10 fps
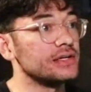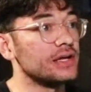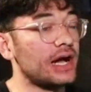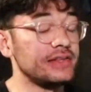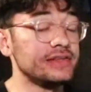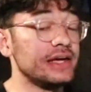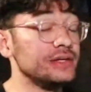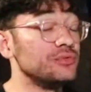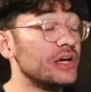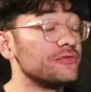I think that he would
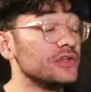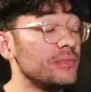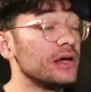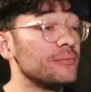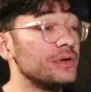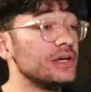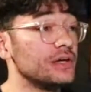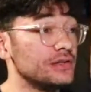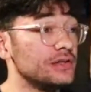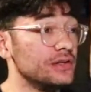definitely make a big
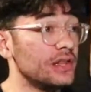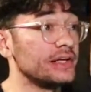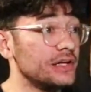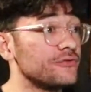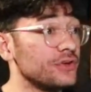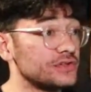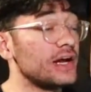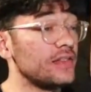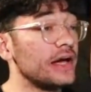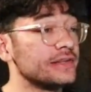like difference, and I
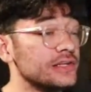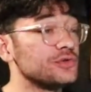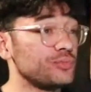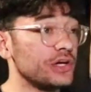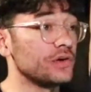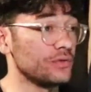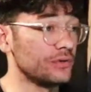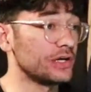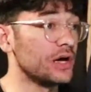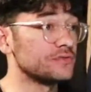liked his pick when it
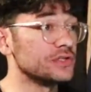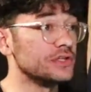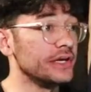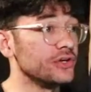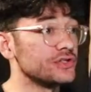comes to the Lakers.